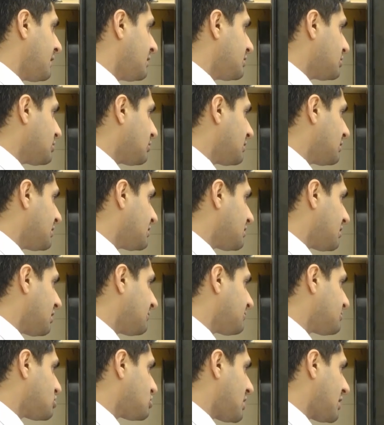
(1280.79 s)
So this
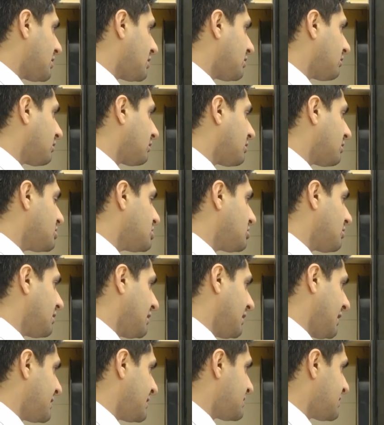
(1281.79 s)
obstetrical
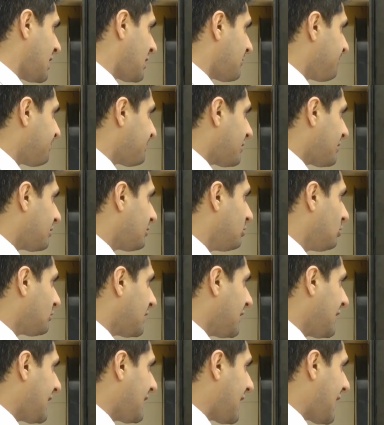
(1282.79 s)
conjugate is
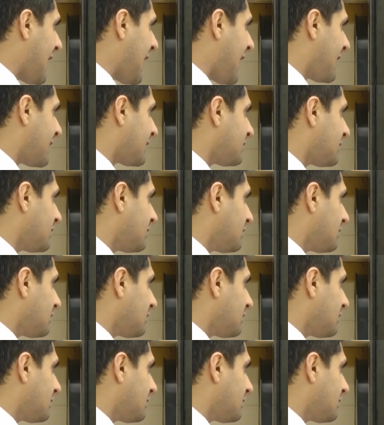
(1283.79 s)
looking at